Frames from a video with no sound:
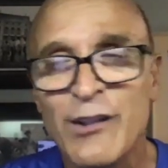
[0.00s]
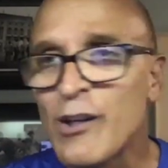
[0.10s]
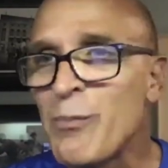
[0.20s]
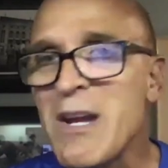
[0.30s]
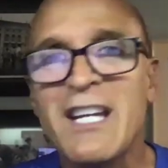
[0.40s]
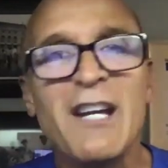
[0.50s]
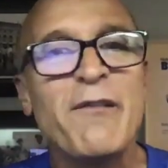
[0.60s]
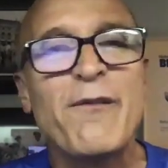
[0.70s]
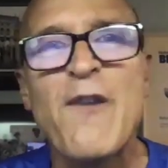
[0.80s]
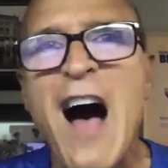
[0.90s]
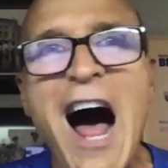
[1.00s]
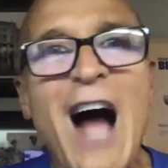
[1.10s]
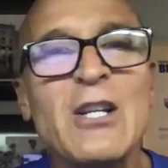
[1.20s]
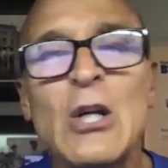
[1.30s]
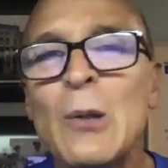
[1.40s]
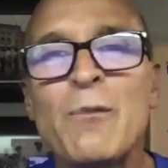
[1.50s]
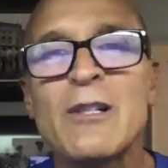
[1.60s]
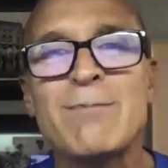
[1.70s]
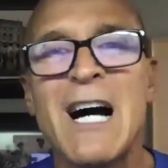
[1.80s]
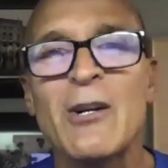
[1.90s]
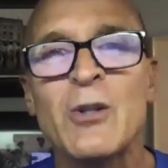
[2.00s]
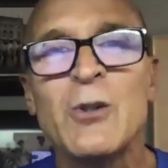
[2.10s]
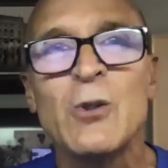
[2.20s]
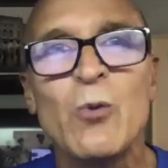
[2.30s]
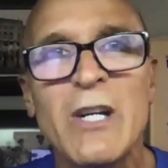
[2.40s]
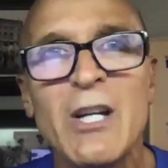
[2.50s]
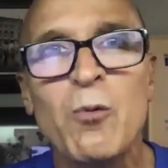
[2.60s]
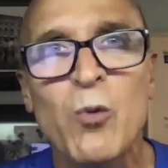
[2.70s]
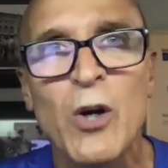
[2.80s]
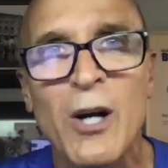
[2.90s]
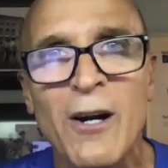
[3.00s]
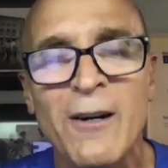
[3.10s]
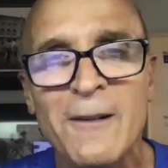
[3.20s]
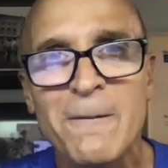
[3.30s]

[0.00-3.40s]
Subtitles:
speaking volumes about who we were.